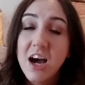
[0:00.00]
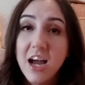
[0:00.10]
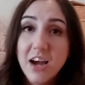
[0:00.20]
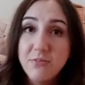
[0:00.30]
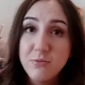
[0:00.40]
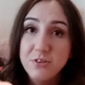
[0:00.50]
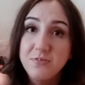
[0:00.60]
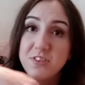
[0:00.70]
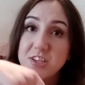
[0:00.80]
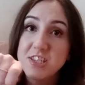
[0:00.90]
I have one
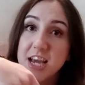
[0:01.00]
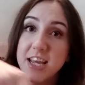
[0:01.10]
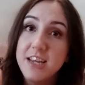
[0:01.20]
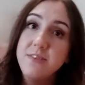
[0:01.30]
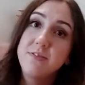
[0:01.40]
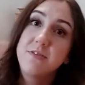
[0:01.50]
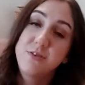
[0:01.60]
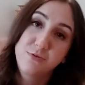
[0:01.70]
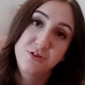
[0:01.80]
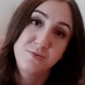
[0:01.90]
of the Dave, if
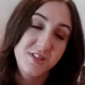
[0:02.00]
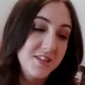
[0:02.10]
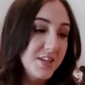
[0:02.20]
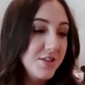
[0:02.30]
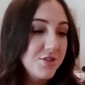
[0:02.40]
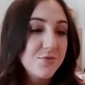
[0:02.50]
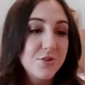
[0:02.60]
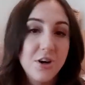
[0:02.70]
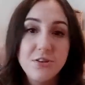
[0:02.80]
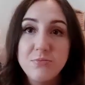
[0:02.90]
you watch Mrs. Hinch you'll
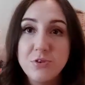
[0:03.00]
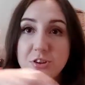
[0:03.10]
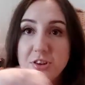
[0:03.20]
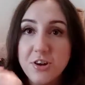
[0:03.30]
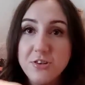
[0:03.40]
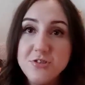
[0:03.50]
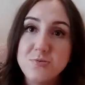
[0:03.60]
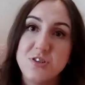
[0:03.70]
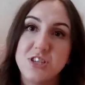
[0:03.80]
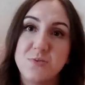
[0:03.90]
know, one of those,
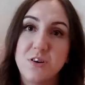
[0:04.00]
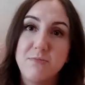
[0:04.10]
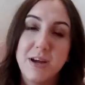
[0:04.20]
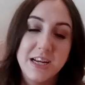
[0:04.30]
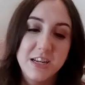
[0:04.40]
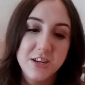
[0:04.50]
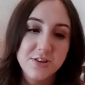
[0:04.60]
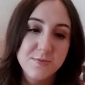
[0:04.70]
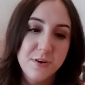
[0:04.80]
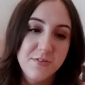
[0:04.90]
which is what I've mainly
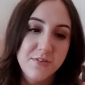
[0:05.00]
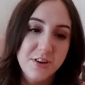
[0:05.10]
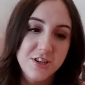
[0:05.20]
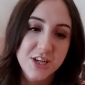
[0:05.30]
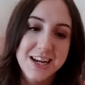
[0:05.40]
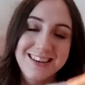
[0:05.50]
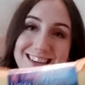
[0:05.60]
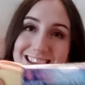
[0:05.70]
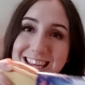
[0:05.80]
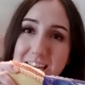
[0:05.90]
used, but I've never actually had
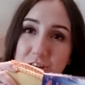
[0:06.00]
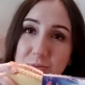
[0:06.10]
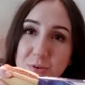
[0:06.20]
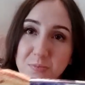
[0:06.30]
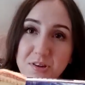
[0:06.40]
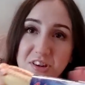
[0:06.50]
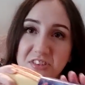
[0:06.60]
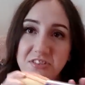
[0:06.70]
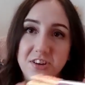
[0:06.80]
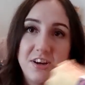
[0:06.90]
like a yellow proper
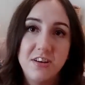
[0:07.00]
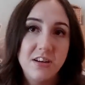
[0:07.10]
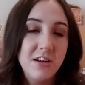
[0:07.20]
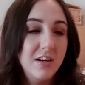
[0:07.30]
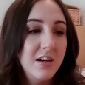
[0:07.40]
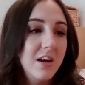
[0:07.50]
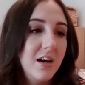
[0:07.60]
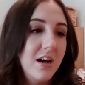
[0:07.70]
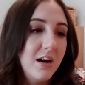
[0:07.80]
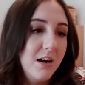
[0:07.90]
duster.
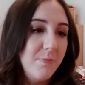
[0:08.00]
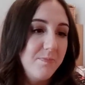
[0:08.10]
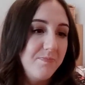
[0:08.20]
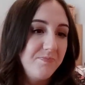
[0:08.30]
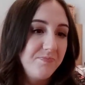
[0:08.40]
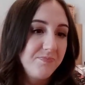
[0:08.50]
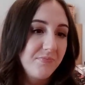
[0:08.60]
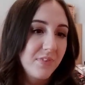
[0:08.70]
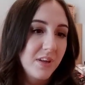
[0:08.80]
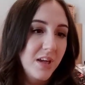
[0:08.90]

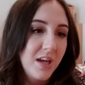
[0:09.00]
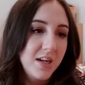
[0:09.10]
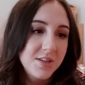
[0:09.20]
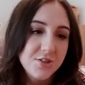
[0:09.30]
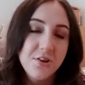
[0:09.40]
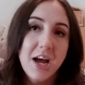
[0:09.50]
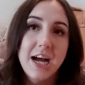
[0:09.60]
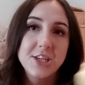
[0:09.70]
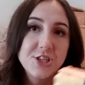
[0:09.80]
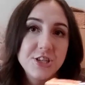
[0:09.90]
Because I don't
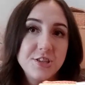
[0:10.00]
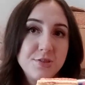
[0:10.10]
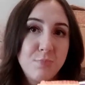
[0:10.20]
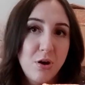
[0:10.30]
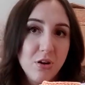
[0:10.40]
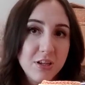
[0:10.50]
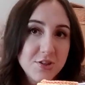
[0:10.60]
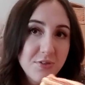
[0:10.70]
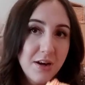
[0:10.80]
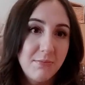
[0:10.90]
actually use
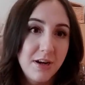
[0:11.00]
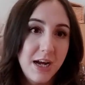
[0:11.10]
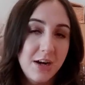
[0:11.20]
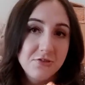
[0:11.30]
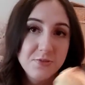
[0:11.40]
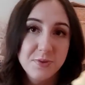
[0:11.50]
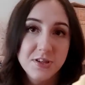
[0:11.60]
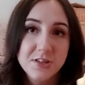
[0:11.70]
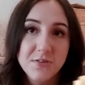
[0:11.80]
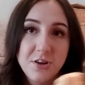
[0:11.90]
polish around my house,
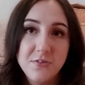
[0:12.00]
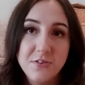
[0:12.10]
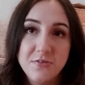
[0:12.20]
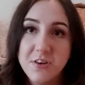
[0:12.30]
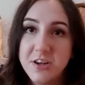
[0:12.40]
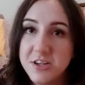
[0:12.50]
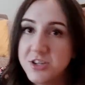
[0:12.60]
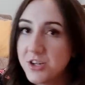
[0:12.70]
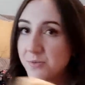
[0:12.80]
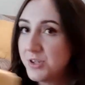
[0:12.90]
because a lot of the
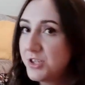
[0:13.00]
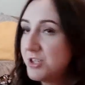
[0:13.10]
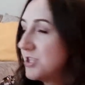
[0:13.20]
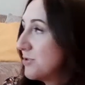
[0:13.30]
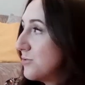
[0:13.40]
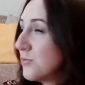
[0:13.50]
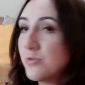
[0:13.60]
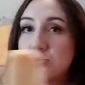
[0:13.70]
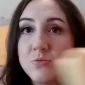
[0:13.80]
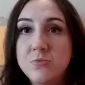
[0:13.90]
furniture, which is
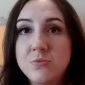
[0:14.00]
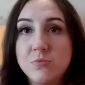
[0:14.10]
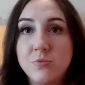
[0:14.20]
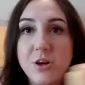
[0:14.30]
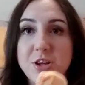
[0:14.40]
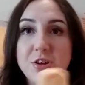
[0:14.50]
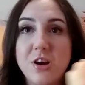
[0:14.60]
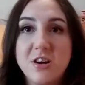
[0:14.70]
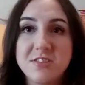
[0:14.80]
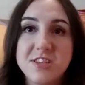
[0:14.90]
all, well, you
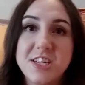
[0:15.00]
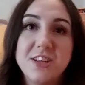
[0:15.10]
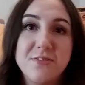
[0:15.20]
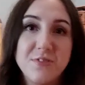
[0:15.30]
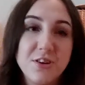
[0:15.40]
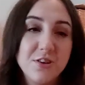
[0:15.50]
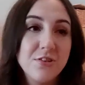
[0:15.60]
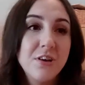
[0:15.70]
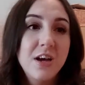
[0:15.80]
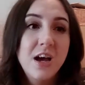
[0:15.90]
can't see in the
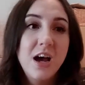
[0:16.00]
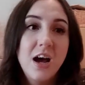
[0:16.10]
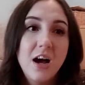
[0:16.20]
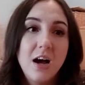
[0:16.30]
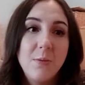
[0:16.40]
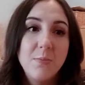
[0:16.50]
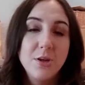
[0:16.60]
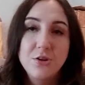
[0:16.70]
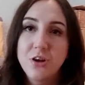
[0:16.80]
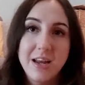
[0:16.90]
view,
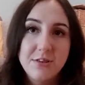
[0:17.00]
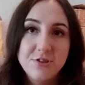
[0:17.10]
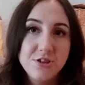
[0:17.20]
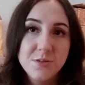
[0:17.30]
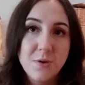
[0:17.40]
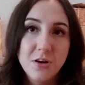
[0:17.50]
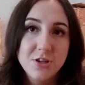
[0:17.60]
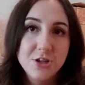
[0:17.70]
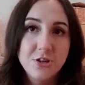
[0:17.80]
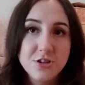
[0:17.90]
you're not allowed to use
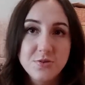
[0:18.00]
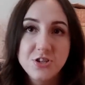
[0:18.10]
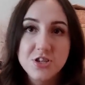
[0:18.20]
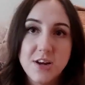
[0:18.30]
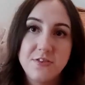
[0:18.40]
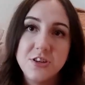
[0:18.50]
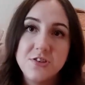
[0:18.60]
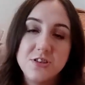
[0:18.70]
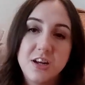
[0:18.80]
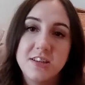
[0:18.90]
polish on, so I just have to
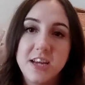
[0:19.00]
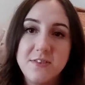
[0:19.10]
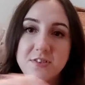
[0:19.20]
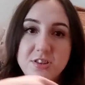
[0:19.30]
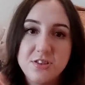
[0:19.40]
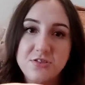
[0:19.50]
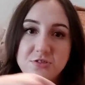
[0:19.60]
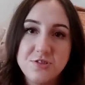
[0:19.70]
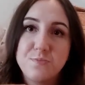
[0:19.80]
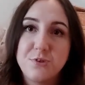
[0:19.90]
use like Dave the duster
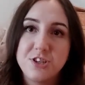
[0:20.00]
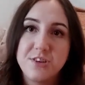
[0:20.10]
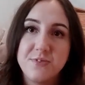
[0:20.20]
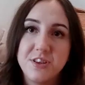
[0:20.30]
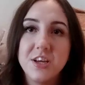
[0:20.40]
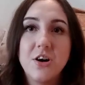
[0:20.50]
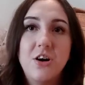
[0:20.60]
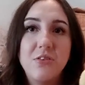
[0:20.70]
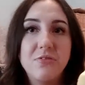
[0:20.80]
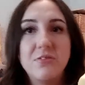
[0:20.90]
and just brush everything
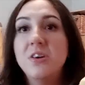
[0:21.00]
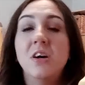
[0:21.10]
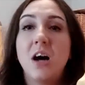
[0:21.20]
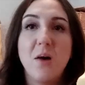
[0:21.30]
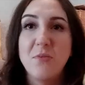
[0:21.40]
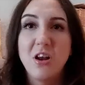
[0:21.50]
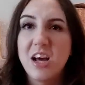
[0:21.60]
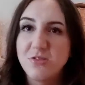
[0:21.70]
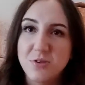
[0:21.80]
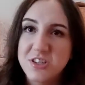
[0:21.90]
off. I'm not
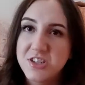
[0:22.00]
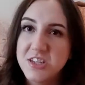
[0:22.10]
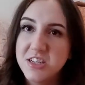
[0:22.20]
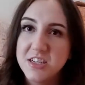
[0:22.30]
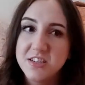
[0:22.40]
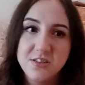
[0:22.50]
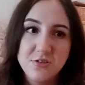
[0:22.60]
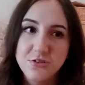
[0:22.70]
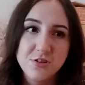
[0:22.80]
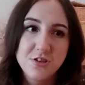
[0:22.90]
allowed to actually, it's
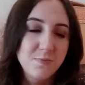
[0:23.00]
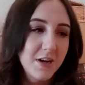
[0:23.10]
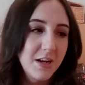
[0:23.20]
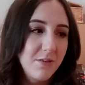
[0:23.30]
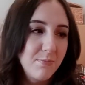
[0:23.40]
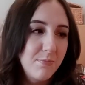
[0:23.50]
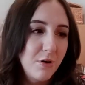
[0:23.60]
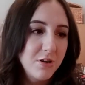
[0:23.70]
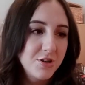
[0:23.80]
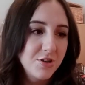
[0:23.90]
not good to spray like
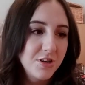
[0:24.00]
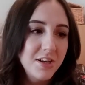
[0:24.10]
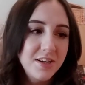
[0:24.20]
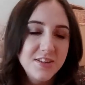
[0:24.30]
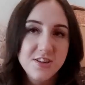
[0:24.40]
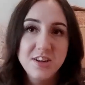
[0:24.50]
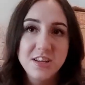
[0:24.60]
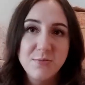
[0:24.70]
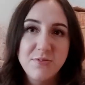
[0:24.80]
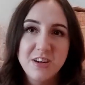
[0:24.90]
polish on it. So the only
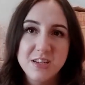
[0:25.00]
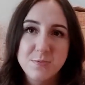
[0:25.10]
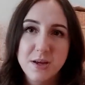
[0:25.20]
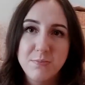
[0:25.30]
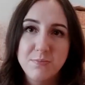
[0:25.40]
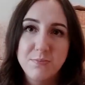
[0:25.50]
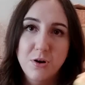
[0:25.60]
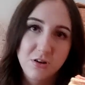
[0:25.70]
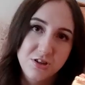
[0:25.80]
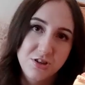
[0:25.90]
thing we really spray
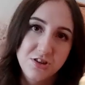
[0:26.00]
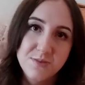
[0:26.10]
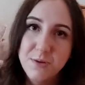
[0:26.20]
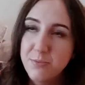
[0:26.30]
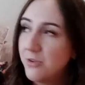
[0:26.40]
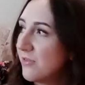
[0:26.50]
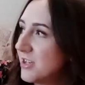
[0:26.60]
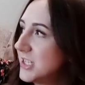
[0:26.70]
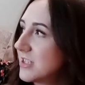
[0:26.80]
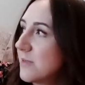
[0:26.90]
polish on is my
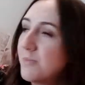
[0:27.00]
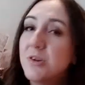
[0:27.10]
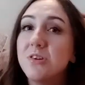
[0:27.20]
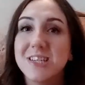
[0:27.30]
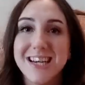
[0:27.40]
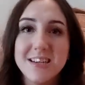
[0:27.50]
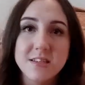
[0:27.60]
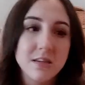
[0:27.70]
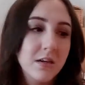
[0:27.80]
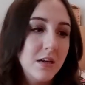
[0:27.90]
boyfriend's computer
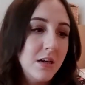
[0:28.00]
desk.